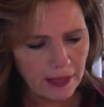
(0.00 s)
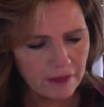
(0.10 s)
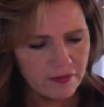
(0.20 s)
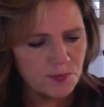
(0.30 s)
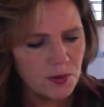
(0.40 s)

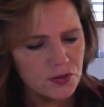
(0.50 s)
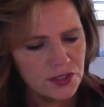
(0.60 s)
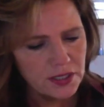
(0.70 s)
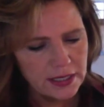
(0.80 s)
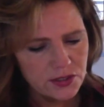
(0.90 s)
This
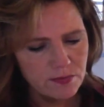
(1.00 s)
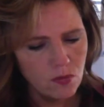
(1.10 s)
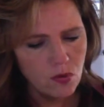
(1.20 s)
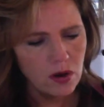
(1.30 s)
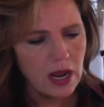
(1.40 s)
person is
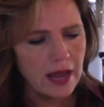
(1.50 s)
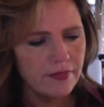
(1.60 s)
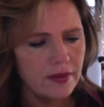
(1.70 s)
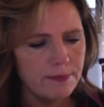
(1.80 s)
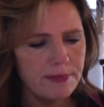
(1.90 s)
more
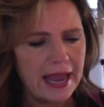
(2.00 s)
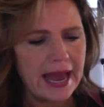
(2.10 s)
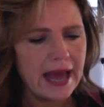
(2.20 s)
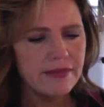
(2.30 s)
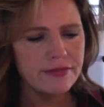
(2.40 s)
on the
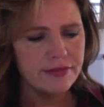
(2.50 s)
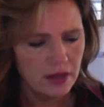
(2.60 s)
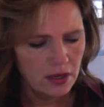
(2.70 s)
path